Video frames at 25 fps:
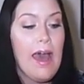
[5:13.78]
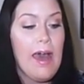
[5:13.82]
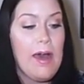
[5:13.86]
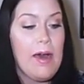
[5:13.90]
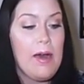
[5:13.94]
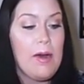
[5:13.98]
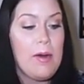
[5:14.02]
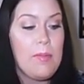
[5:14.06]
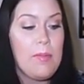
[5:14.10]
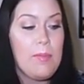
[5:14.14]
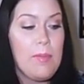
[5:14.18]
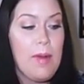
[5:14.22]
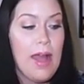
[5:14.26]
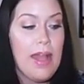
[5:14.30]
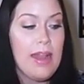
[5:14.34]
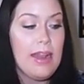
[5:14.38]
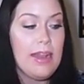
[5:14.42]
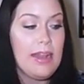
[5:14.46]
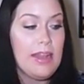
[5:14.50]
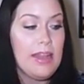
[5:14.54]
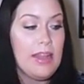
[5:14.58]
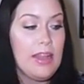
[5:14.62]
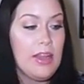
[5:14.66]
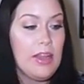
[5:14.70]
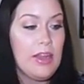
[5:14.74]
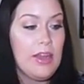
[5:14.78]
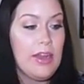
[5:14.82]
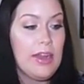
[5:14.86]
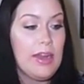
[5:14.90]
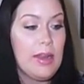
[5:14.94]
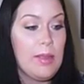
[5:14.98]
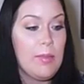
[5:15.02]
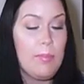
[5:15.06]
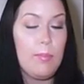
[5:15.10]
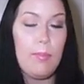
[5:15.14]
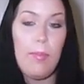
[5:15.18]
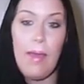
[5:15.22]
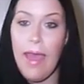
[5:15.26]
Um, I didn't hear
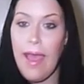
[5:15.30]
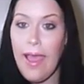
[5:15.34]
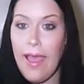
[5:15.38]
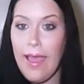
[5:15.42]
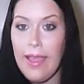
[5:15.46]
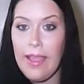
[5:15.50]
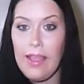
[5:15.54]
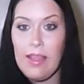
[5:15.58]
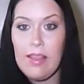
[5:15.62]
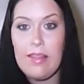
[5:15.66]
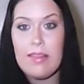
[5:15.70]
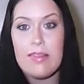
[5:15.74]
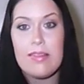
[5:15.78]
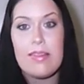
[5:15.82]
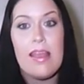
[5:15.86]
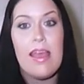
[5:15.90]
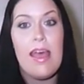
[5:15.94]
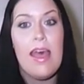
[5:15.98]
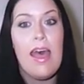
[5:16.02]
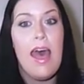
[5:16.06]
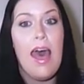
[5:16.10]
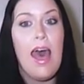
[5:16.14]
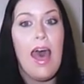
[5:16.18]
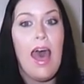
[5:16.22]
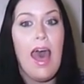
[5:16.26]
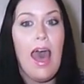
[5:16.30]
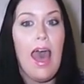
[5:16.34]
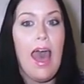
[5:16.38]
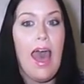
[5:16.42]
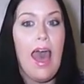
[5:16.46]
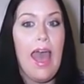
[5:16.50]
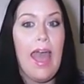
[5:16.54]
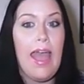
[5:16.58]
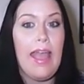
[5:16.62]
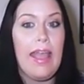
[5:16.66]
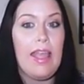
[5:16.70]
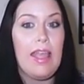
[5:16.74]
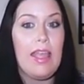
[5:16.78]
any bangs.
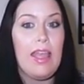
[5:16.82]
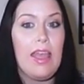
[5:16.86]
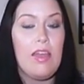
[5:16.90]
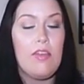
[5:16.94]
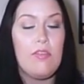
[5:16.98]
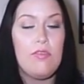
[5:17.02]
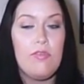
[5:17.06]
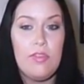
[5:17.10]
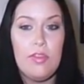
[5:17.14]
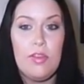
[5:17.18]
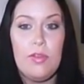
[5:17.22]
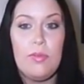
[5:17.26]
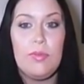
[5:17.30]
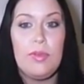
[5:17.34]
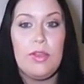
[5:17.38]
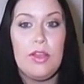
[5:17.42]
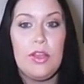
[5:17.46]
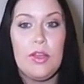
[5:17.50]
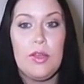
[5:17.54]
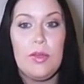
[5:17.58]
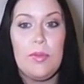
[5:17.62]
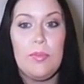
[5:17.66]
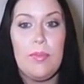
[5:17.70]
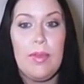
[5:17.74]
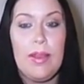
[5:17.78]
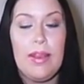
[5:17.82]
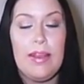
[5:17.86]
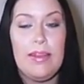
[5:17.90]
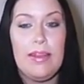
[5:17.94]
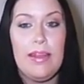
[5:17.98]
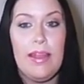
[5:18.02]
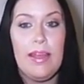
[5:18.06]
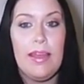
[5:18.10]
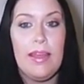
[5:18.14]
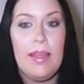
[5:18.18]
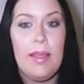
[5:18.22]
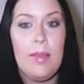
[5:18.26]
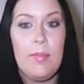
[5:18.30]
I have filmed here many
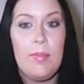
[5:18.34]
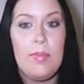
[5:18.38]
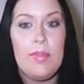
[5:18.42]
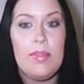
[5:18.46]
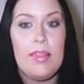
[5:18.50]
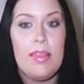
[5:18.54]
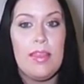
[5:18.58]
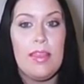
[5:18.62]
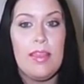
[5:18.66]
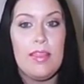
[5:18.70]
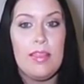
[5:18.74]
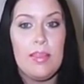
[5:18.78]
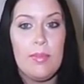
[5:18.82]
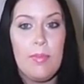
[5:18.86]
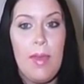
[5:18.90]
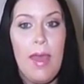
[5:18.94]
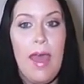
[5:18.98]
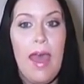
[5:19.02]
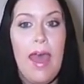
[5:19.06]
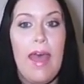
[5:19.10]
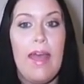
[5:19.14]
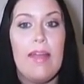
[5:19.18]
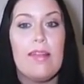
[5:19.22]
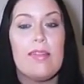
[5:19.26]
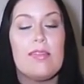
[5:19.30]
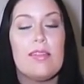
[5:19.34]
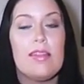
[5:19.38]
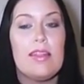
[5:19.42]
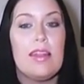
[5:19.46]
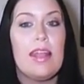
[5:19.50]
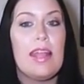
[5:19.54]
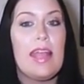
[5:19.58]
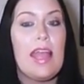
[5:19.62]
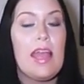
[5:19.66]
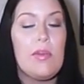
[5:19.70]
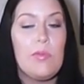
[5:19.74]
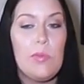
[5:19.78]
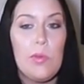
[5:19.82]
times in the past
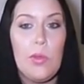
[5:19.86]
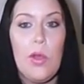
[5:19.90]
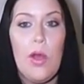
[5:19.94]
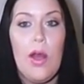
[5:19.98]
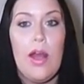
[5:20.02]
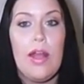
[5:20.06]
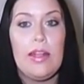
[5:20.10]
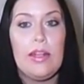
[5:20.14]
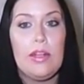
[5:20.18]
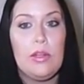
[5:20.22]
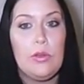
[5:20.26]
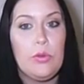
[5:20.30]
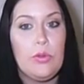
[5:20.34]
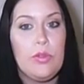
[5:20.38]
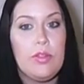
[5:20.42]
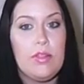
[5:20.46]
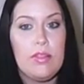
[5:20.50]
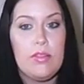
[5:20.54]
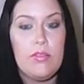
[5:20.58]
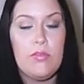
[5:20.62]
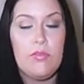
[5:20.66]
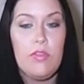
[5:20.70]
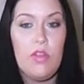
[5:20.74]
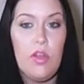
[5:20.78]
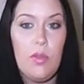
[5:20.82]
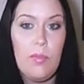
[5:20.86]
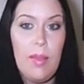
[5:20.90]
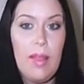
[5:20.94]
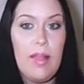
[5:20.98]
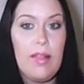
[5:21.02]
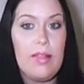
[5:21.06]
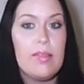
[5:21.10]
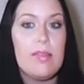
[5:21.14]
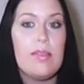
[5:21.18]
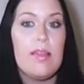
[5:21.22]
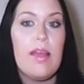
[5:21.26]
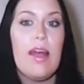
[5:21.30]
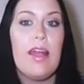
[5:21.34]
and I haven't caught any noises from
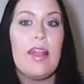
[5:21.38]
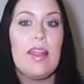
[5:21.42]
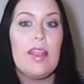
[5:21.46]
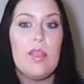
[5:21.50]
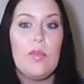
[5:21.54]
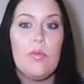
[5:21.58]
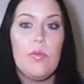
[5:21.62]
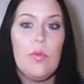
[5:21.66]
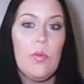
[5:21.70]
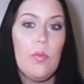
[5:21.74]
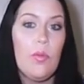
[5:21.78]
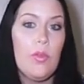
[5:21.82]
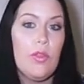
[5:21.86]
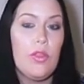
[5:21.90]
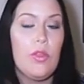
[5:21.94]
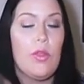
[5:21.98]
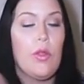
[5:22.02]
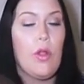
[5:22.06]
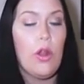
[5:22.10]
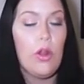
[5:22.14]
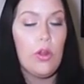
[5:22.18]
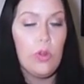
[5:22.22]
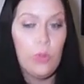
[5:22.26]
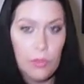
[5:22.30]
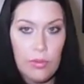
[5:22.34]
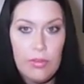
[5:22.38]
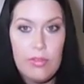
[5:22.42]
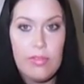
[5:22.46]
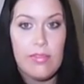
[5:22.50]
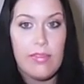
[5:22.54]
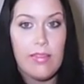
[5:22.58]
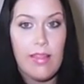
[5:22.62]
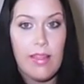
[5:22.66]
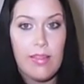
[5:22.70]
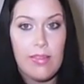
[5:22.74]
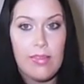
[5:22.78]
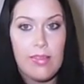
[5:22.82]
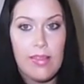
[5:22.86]
outside even when there are
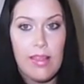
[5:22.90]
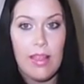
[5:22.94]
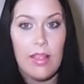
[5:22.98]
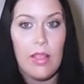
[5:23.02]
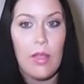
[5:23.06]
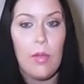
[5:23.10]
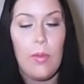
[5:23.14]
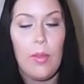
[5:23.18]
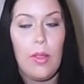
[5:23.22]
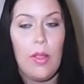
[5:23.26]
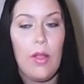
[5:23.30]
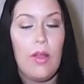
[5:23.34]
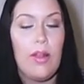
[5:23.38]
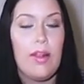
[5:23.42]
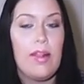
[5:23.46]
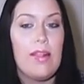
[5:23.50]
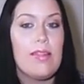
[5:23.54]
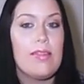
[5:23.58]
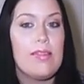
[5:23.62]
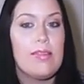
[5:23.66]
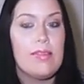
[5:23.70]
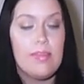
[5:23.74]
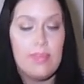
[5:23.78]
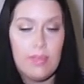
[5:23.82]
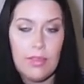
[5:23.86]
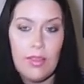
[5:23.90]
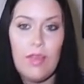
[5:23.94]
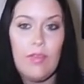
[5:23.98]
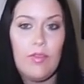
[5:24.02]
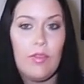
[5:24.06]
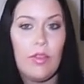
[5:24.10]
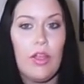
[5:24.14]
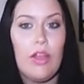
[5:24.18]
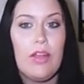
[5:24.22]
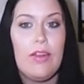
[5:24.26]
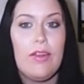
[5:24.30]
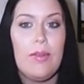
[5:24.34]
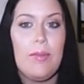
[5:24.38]
noises outside going on still
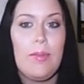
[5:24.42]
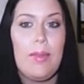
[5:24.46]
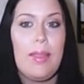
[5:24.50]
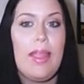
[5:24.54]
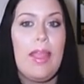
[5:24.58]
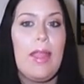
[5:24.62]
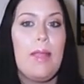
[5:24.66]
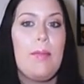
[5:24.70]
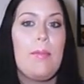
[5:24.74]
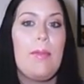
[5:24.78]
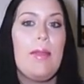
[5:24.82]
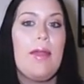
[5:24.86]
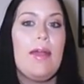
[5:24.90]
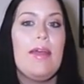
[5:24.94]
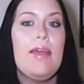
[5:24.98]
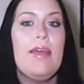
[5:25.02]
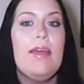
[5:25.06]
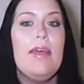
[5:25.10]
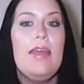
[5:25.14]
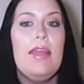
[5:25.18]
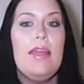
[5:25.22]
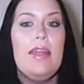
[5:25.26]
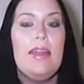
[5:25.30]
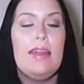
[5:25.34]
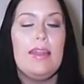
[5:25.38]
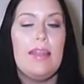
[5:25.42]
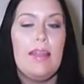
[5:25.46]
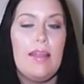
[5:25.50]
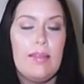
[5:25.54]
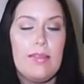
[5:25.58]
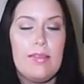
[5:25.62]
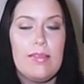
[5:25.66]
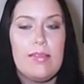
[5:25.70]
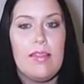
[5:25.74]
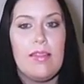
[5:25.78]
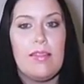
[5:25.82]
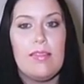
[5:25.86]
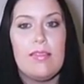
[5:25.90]
haven't caught it on my camera
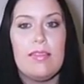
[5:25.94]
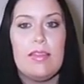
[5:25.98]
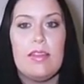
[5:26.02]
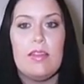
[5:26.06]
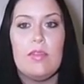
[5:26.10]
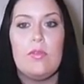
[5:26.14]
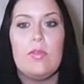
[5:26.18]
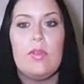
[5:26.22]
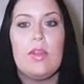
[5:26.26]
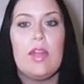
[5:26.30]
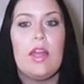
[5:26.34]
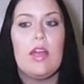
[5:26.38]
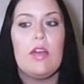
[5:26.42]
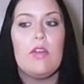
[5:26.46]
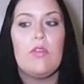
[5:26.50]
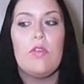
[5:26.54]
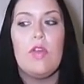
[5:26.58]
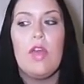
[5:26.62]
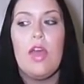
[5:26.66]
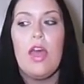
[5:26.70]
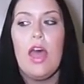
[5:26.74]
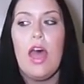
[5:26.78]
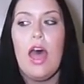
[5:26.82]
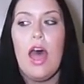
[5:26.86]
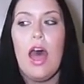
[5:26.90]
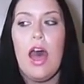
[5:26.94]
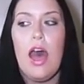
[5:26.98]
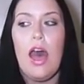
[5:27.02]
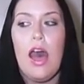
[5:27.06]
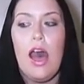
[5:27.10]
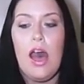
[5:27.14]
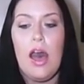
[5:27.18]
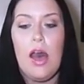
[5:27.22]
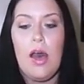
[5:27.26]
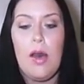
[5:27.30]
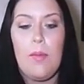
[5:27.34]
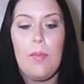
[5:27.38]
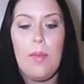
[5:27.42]
not sensitive enough
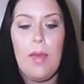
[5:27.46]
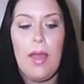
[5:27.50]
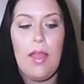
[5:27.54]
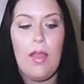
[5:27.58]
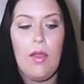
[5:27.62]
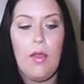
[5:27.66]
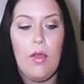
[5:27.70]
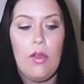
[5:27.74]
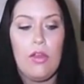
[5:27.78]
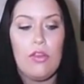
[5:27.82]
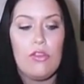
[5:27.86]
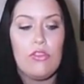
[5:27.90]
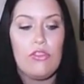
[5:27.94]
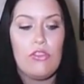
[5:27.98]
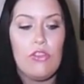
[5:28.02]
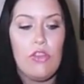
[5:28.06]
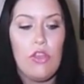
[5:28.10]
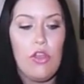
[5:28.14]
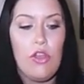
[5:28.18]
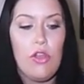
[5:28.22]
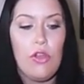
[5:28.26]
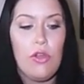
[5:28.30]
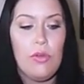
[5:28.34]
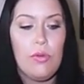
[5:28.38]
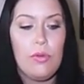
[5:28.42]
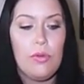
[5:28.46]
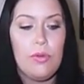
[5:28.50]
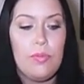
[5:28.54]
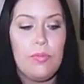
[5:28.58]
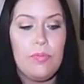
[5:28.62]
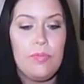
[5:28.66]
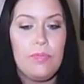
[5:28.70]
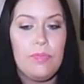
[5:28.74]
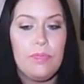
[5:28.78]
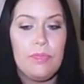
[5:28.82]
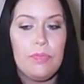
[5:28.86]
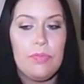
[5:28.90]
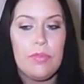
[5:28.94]
um, I
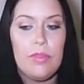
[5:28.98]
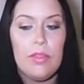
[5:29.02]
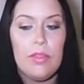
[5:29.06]
also